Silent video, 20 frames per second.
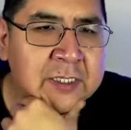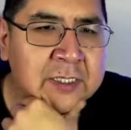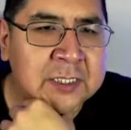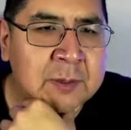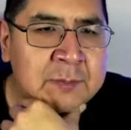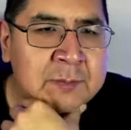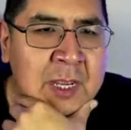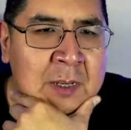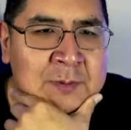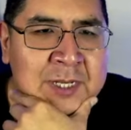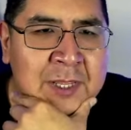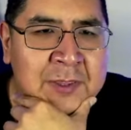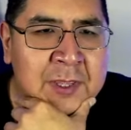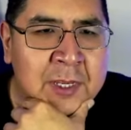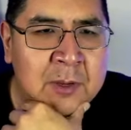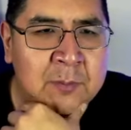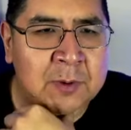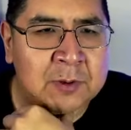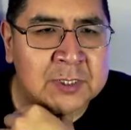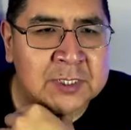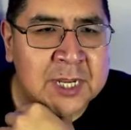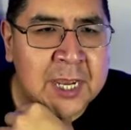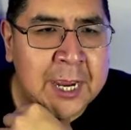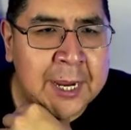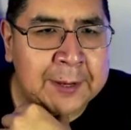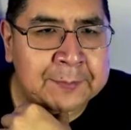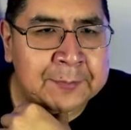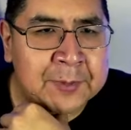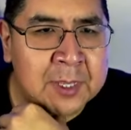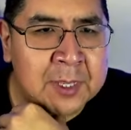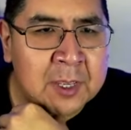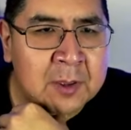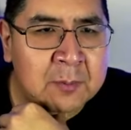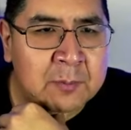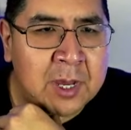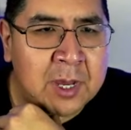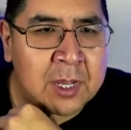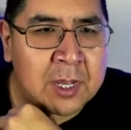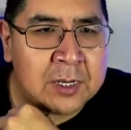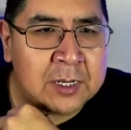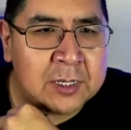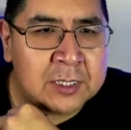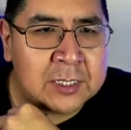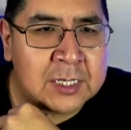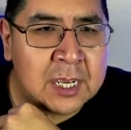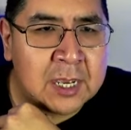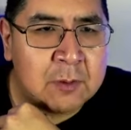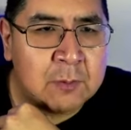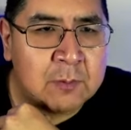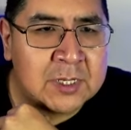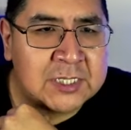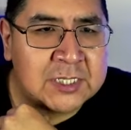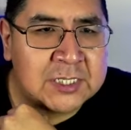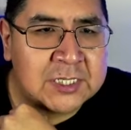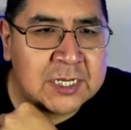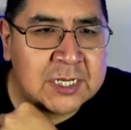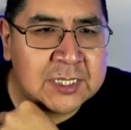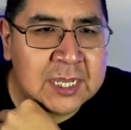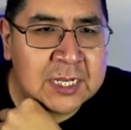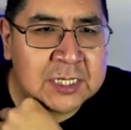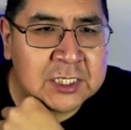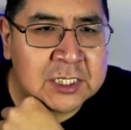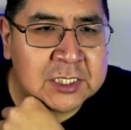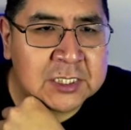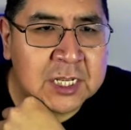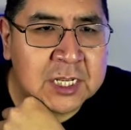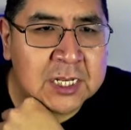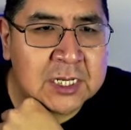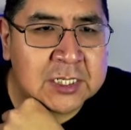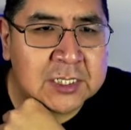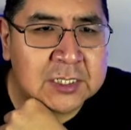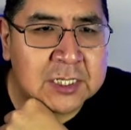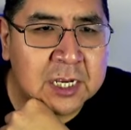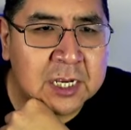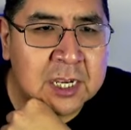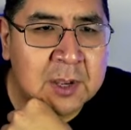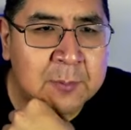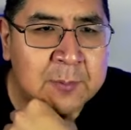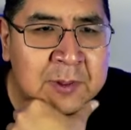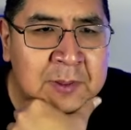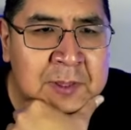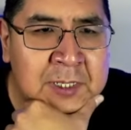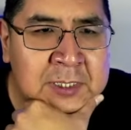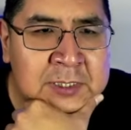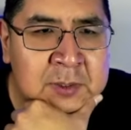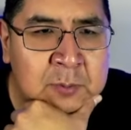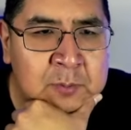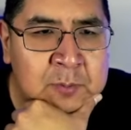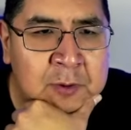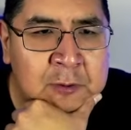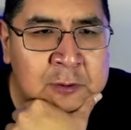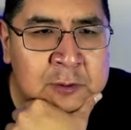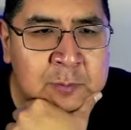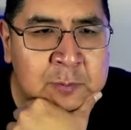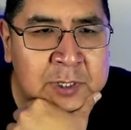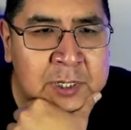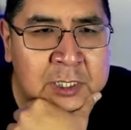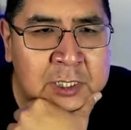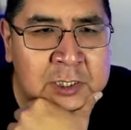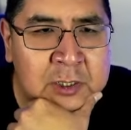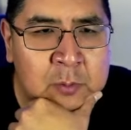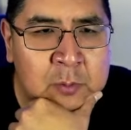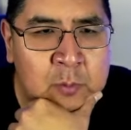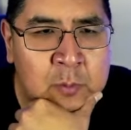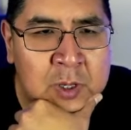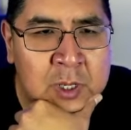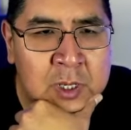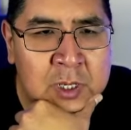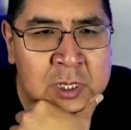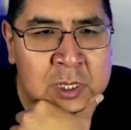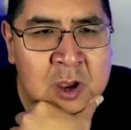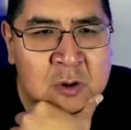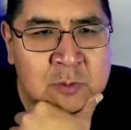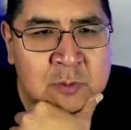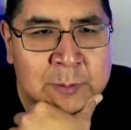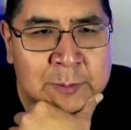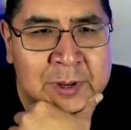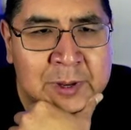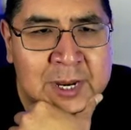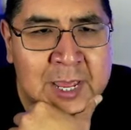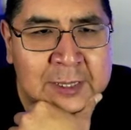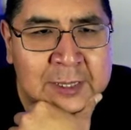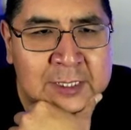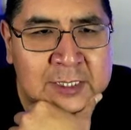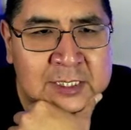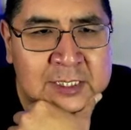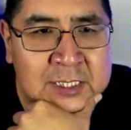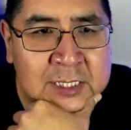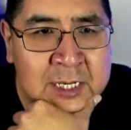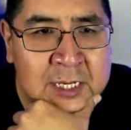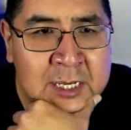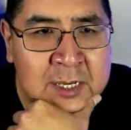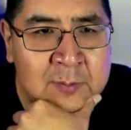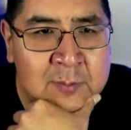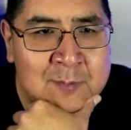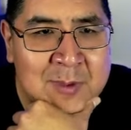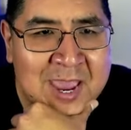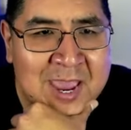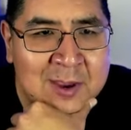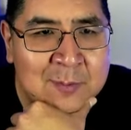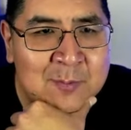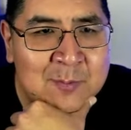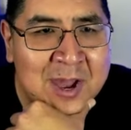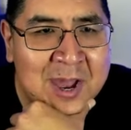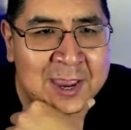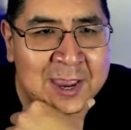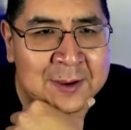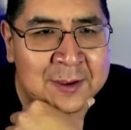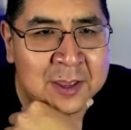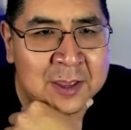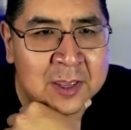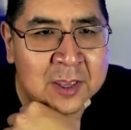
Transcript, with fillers: Sometimes I think about dying, but uh, we see that she's got a couple of things in post-production: Young Women and the Sea, Magpie,